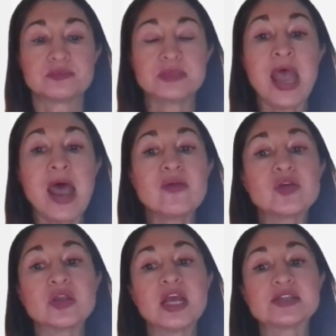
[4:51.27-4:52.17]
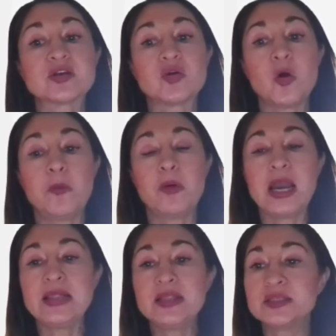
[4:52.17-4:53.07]
Now you can ask
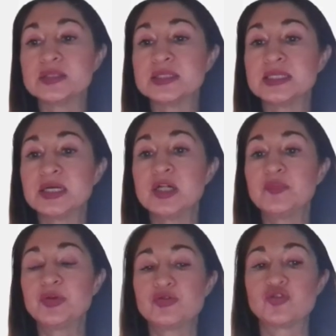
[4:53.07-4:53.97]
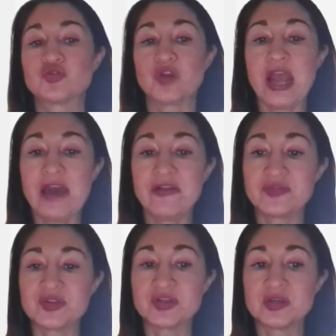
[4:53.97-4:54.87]
Copilot to help you
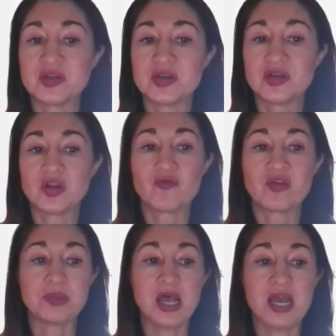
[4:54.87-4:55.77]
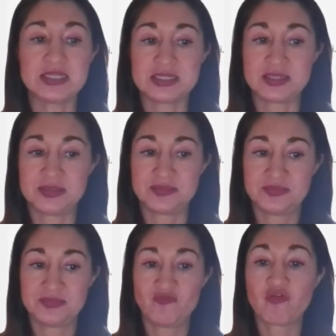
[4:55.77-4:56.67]
draft replies
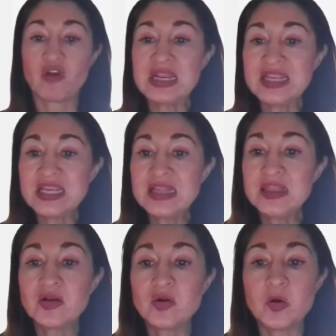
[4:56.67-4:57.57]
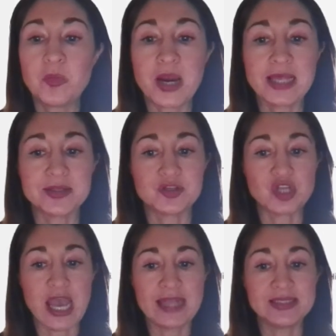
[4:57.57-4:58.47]
right in the Copilot
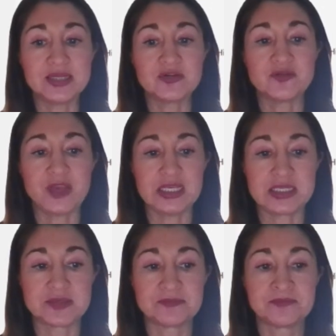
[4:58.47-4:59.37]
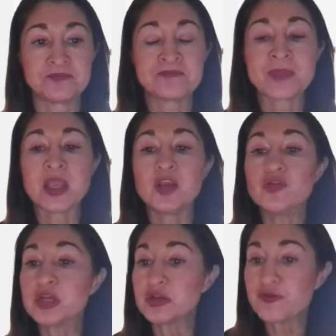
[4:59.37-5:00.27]
Chat interface.
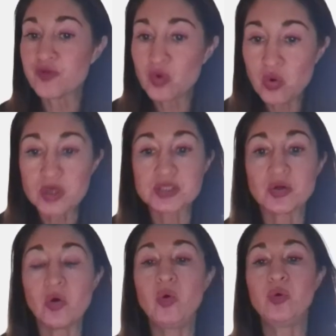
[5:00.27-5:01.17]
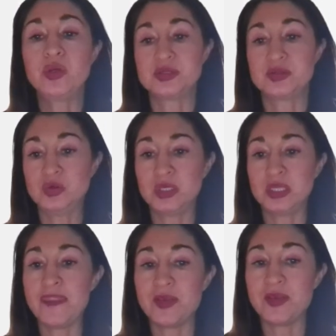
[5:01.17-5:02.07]
You can, of course, always do it
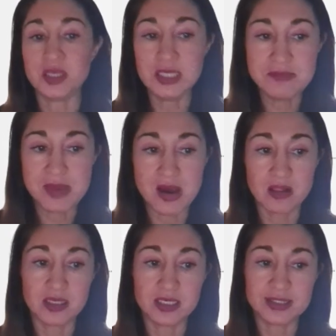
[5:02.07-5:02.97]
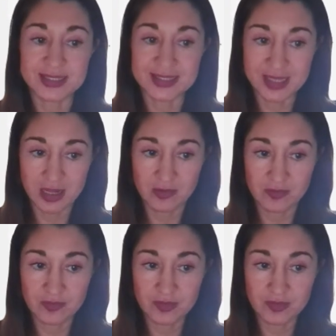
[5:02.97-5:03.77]
in the email itself.